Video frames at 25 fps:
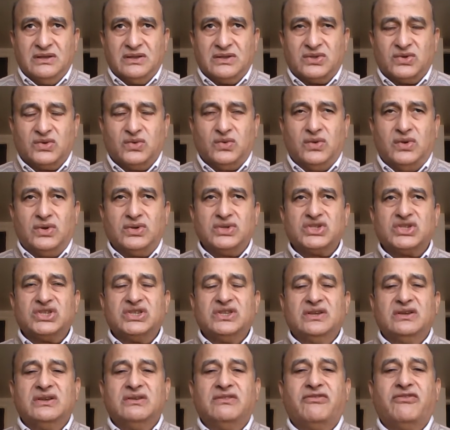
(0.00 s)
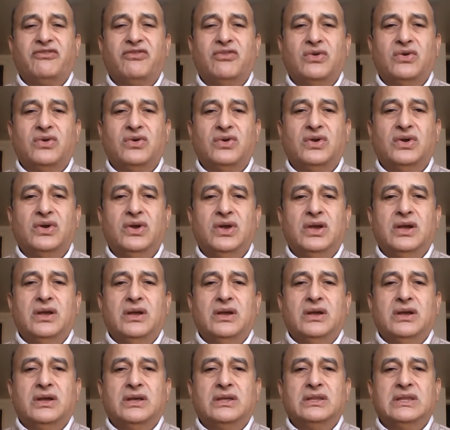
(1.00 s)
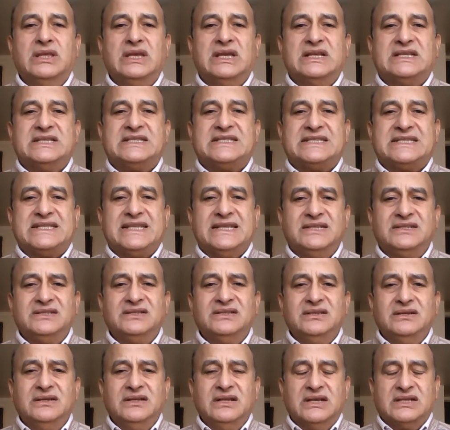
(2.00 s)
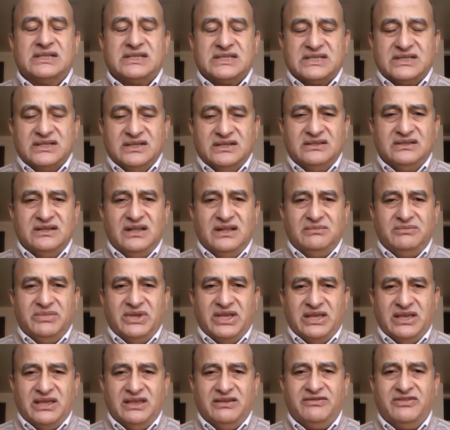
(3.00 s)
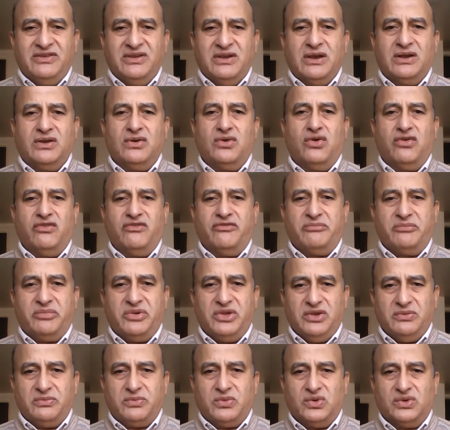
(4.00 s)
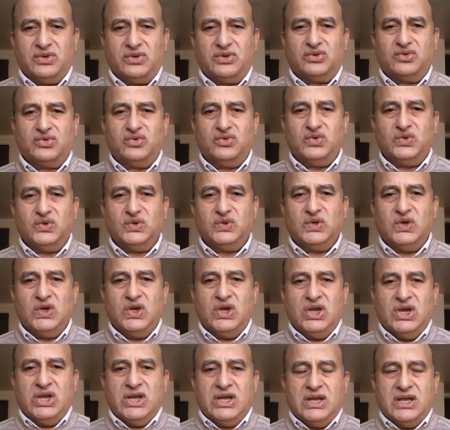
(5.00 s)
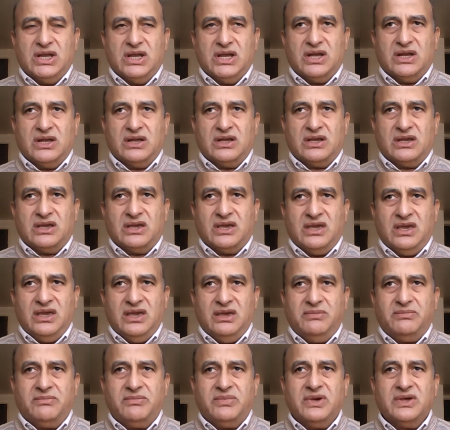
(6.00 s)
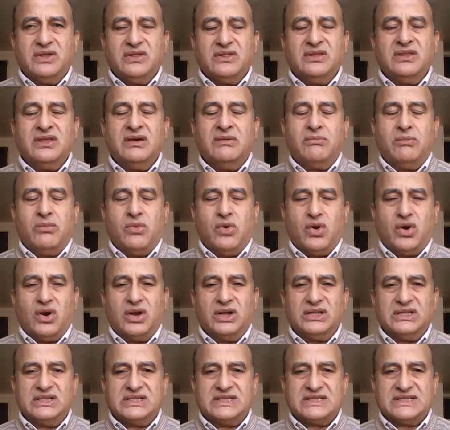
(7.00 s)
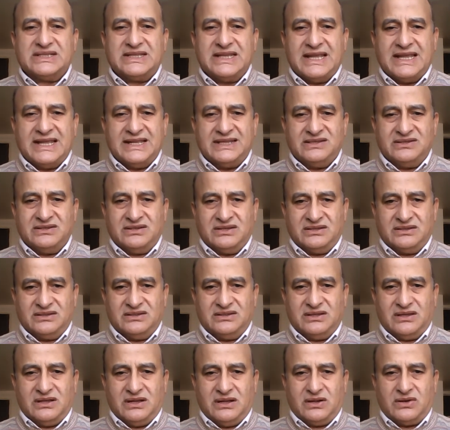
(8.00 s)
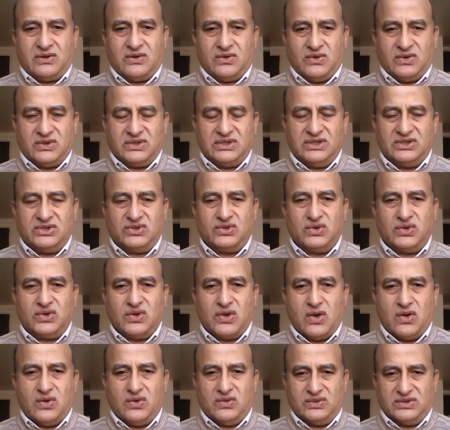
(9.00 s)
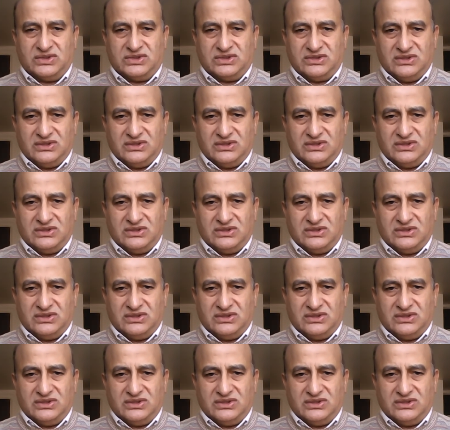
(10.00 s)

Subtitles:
to watch for the external behavior of people, to keep the moral standard according to code.